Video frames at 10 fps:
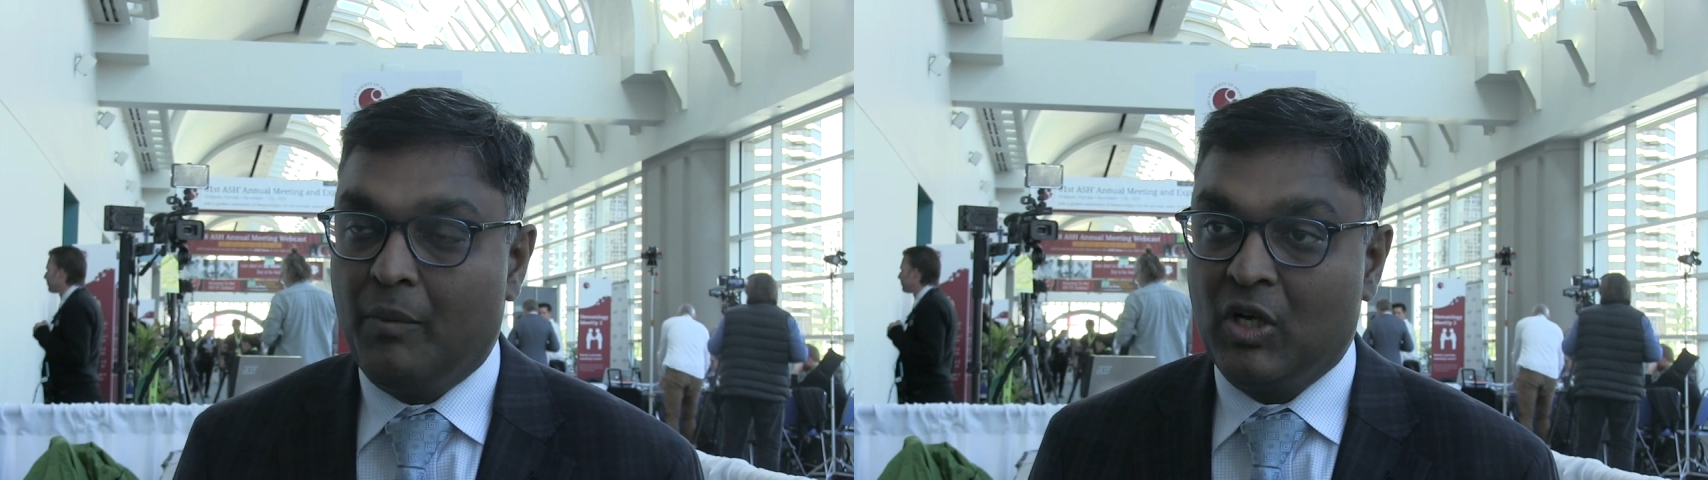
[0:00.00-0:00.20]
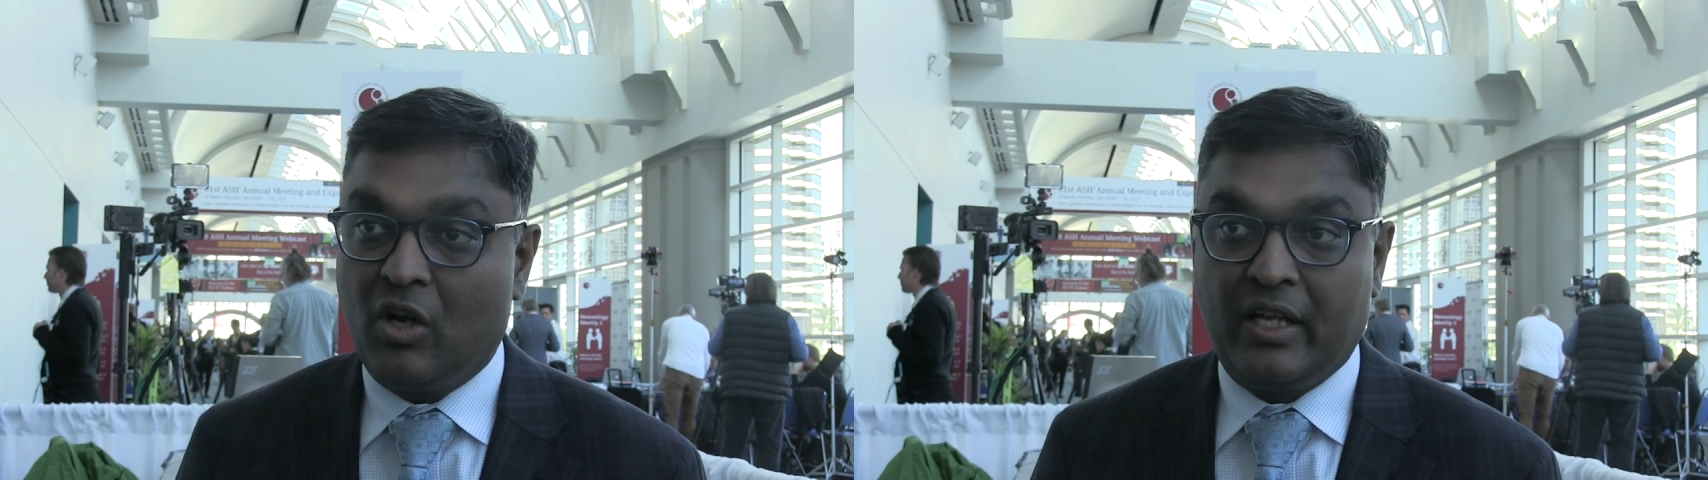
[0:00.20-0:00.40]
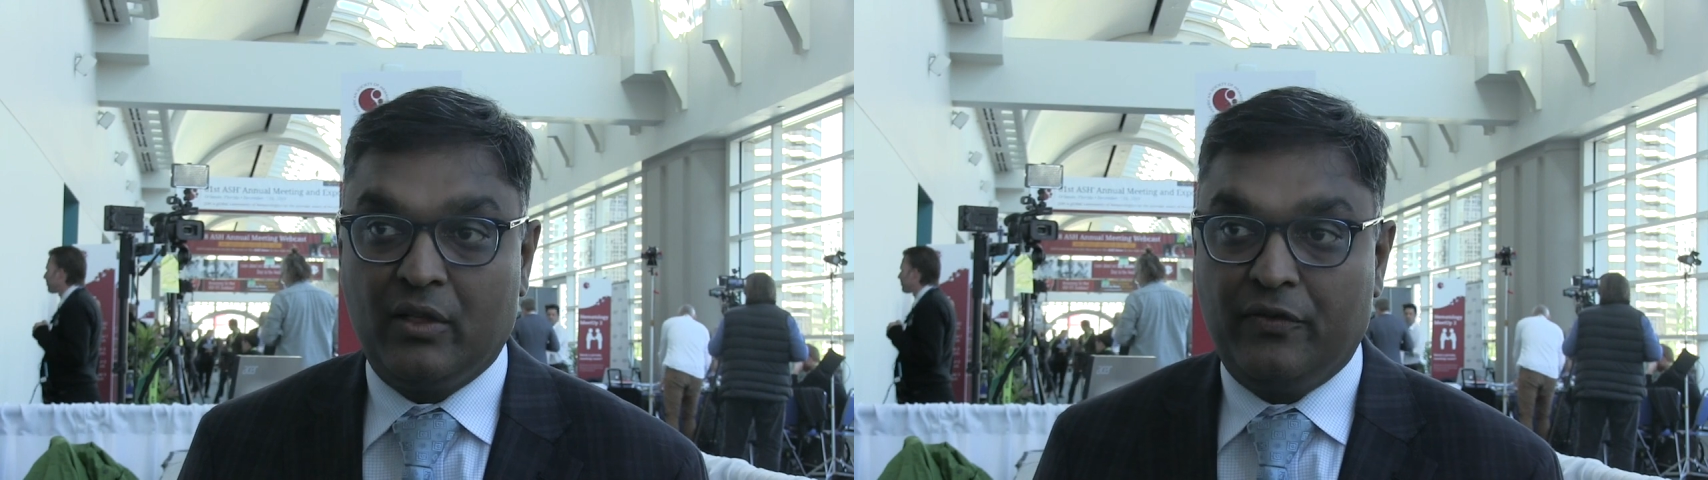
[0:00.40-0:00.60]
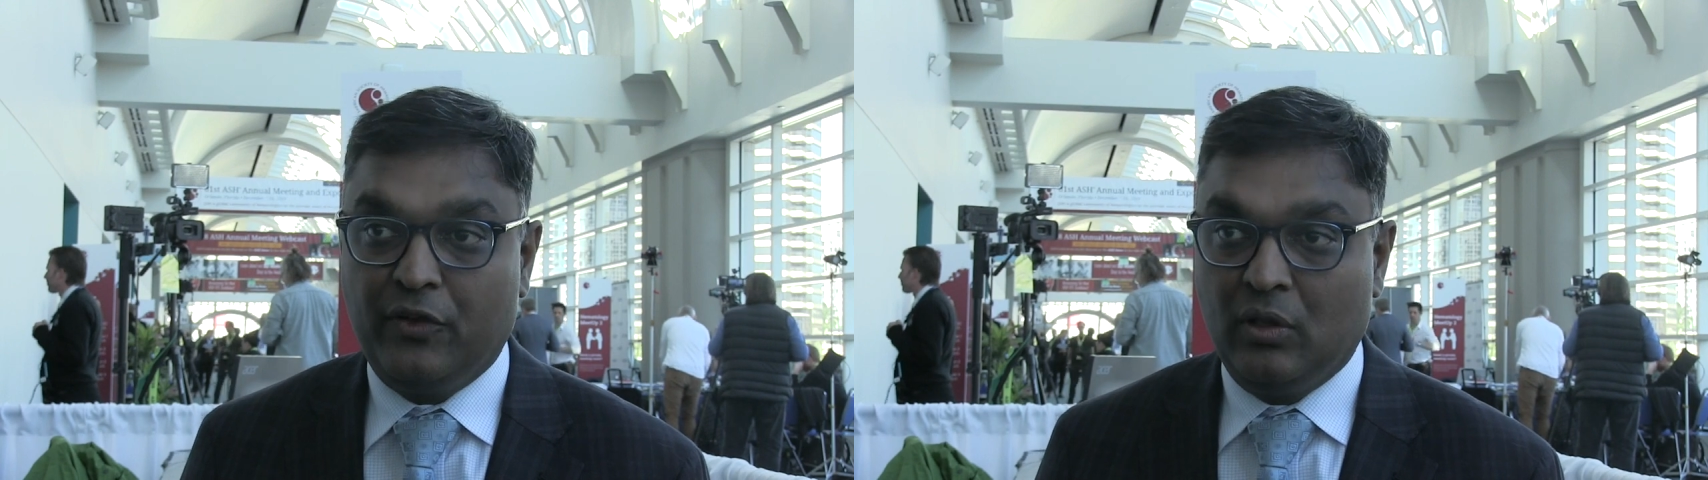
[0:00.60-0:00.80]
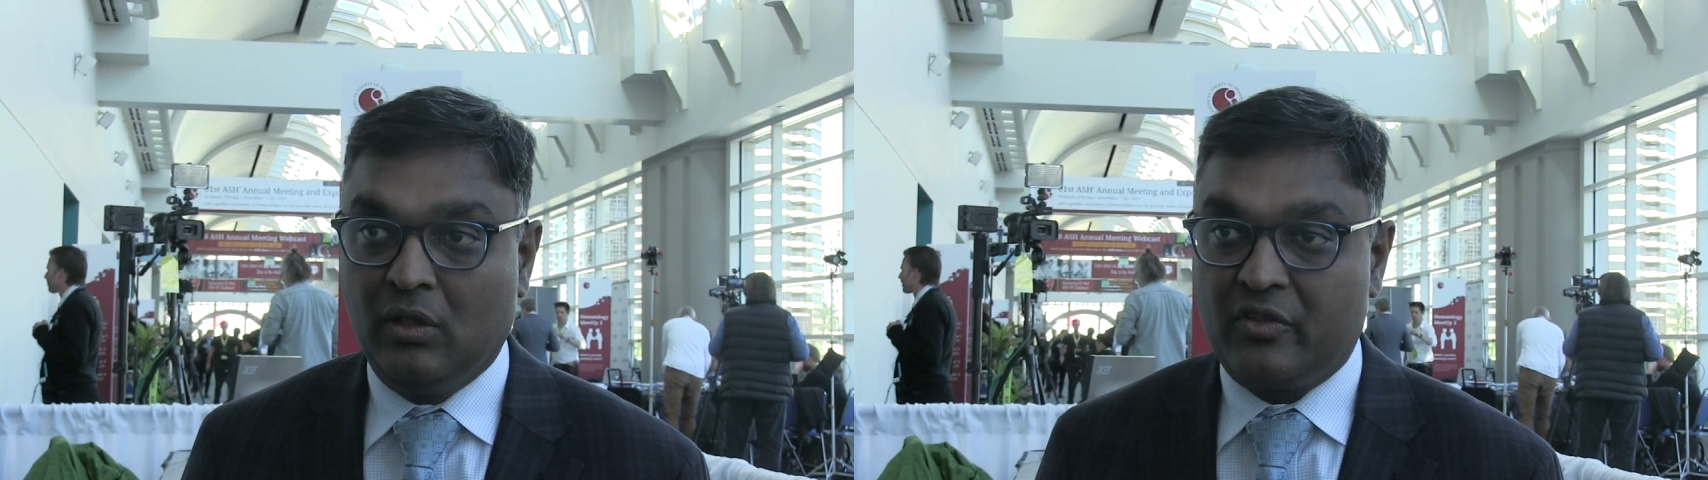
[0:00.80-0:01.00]
but not at the
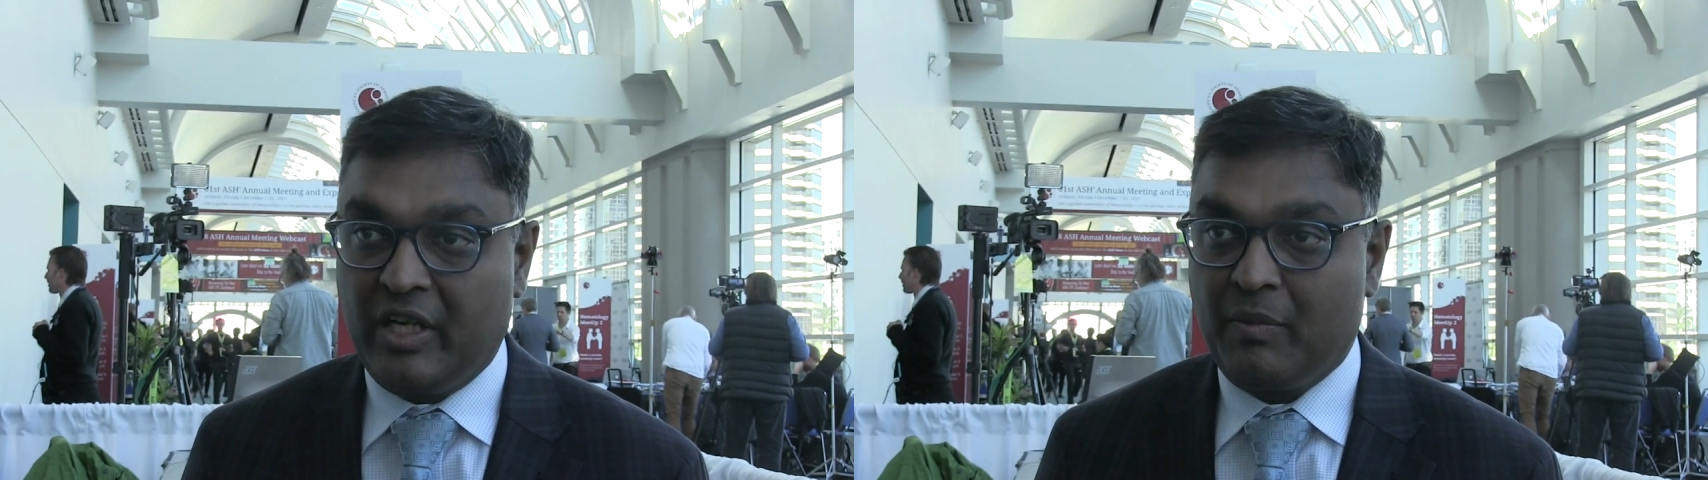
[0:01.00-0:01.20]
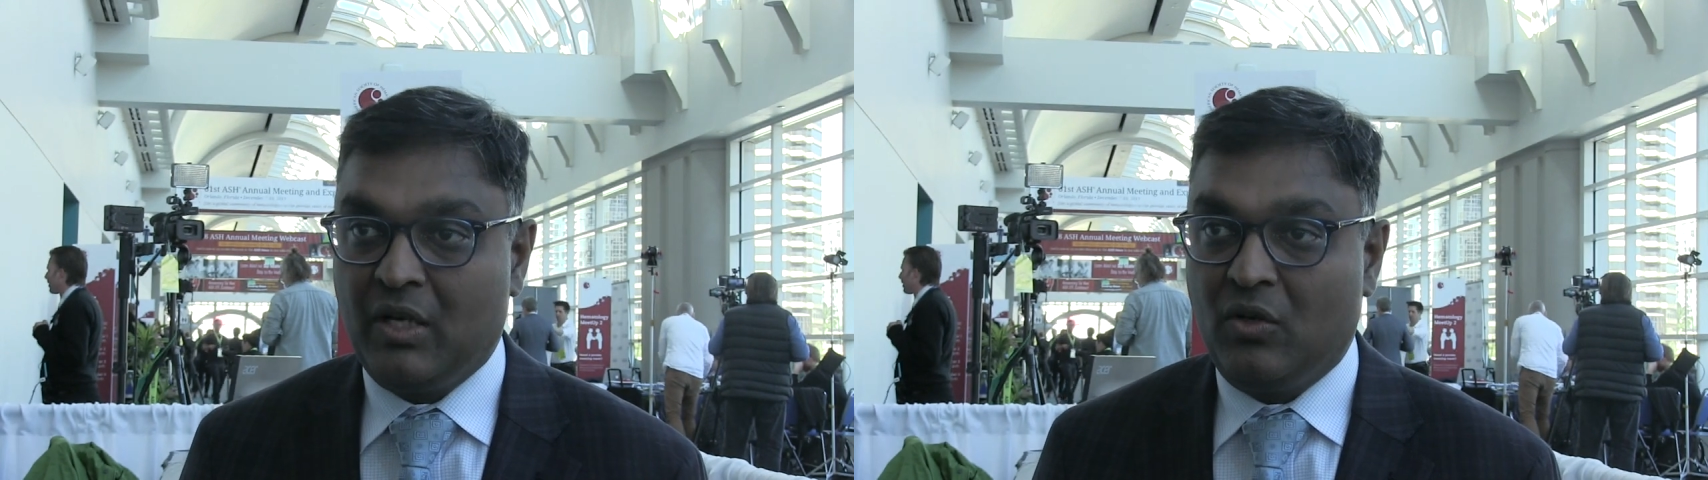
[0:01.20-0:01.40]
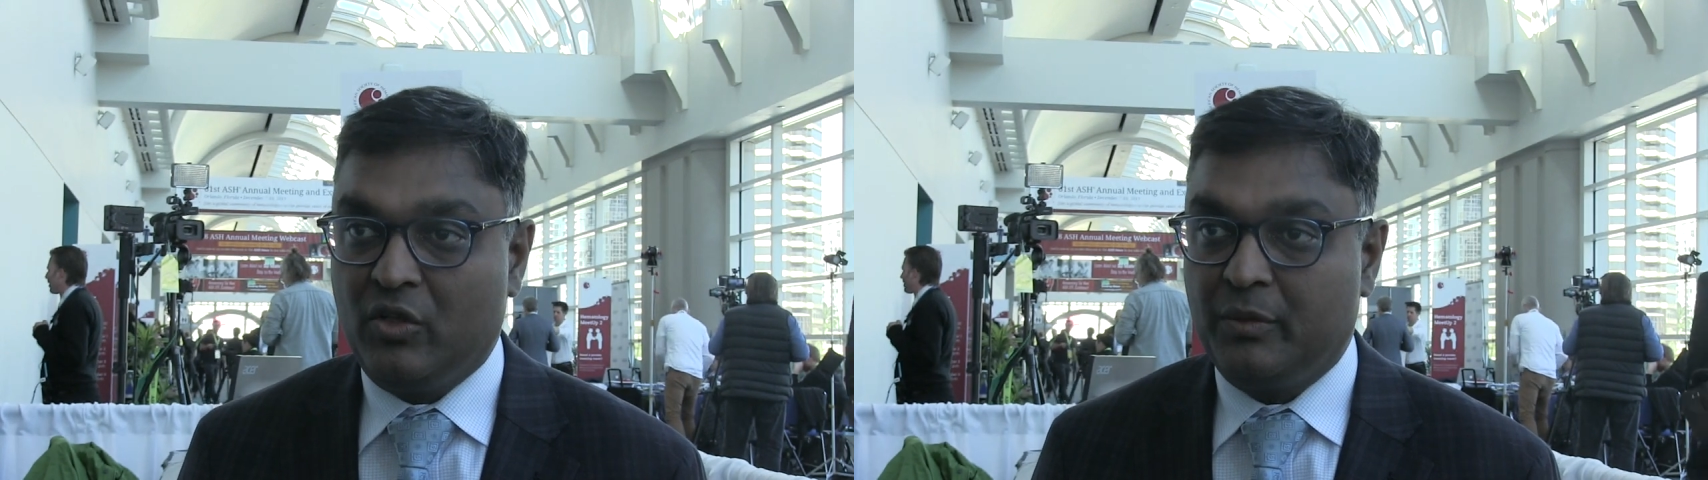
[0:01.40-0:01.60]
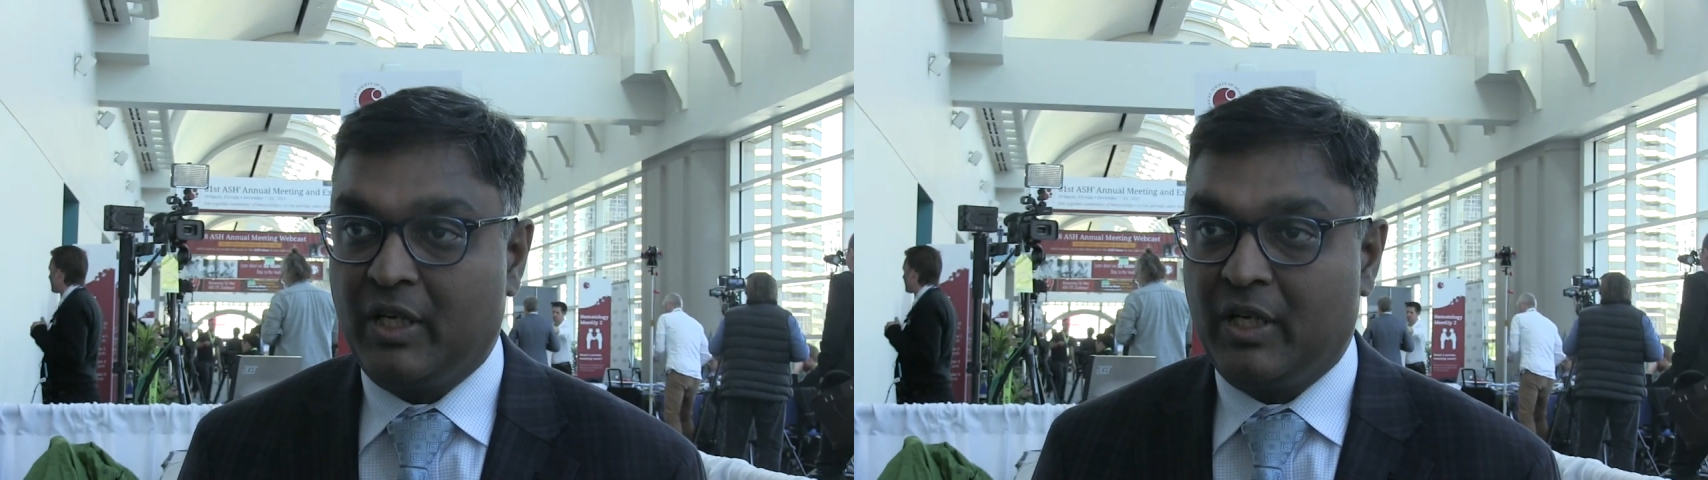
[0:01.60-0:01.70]
full treatment dose,